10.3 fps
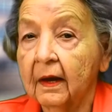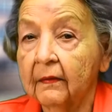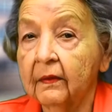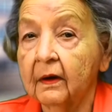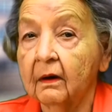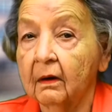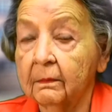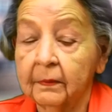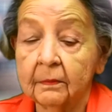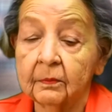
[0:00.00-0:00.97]
And there
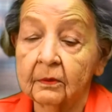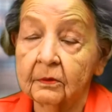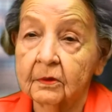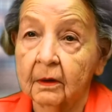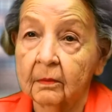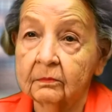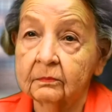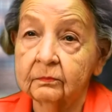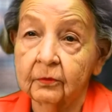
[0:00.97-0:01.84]
are people who come